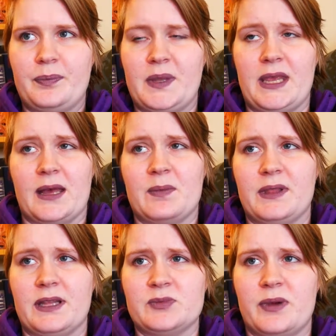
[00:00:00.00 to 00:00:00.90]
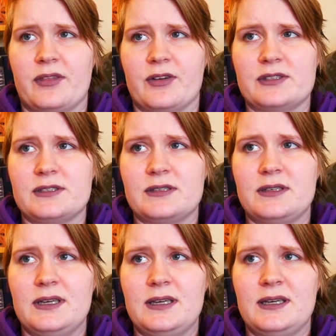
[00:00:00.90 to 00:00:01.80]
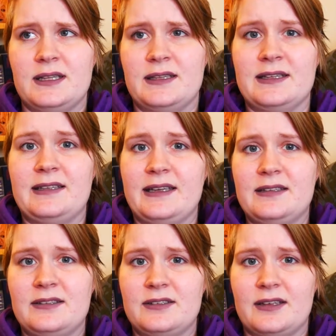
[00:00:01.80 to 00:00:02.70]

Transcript: Yeah, that's my thoughts. They did